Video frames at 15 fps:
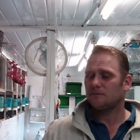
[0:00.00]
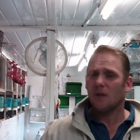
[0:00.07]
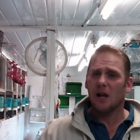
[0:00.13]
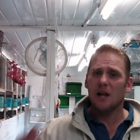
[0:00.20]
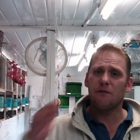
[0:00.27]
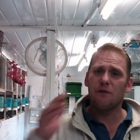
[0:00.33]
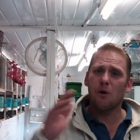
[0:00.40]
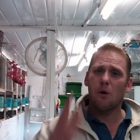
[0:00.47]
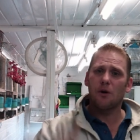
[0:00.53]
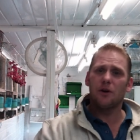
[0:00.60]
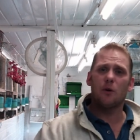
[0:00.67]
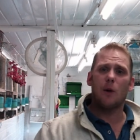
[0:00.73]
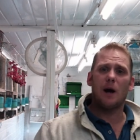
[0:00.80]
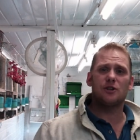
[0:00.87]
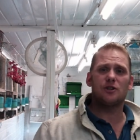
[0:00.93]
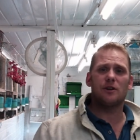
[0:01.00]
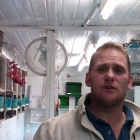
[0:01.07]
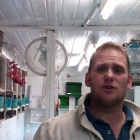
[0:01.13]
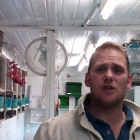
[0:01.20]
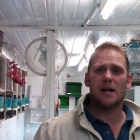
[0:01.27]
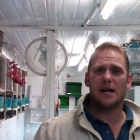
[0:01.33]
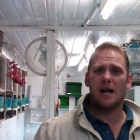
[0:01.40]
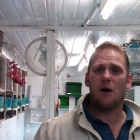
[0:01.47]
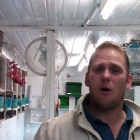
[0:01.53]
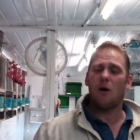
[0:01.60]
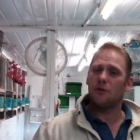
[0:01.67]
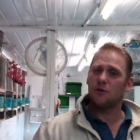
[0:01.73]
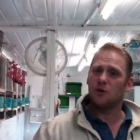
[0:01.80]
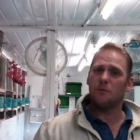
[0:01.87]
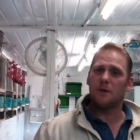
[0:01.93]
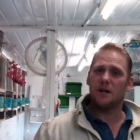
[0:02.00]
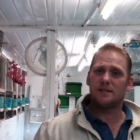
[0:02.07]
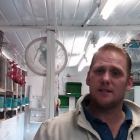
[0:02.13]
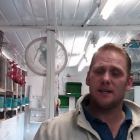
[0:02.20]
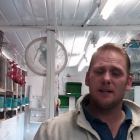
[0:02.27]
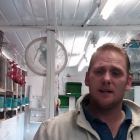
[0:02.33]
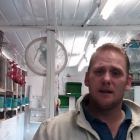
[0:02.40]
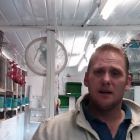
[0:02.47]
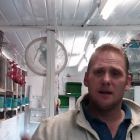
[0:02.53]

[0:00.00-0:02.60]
and if you want to actually check out on humidity,